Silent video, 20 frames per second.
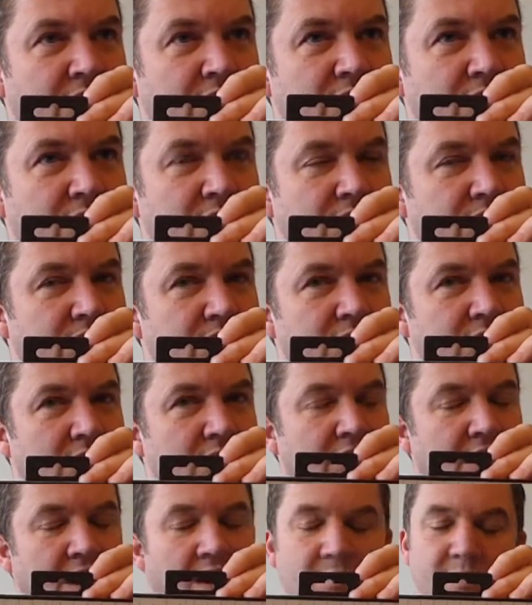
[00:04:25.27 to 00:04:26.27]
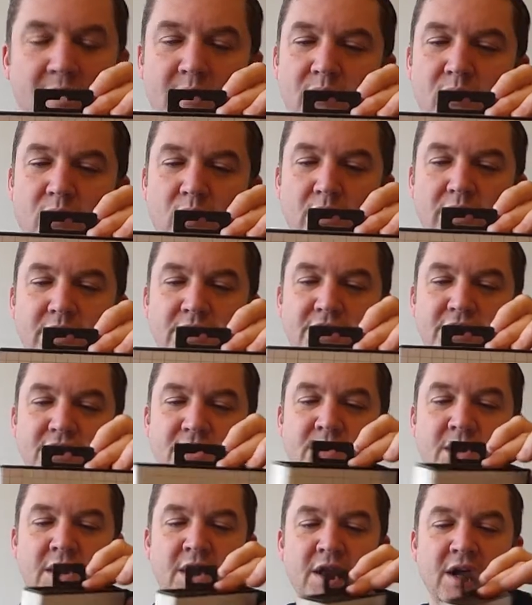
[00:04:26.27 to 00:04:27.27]
or I can't remember, one of the
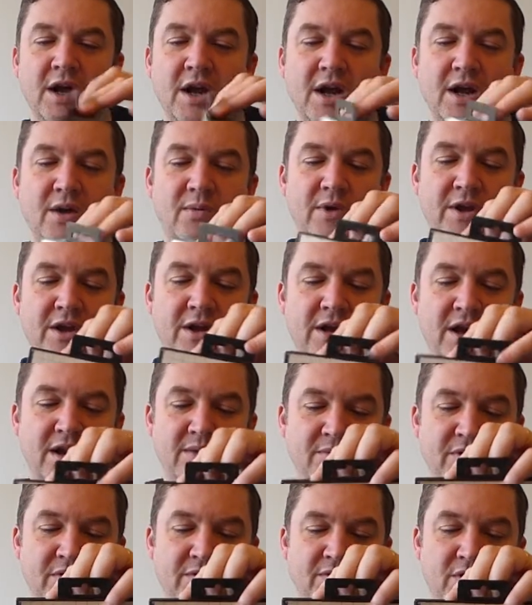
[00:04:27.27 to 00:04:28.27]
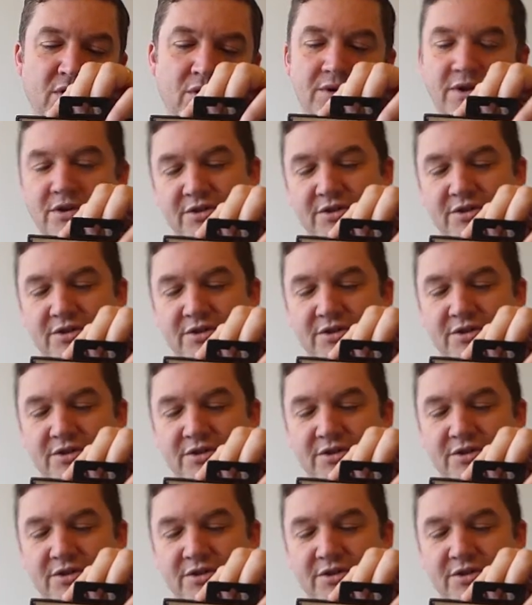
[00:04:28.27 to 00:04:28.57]
two, where you kind of move along.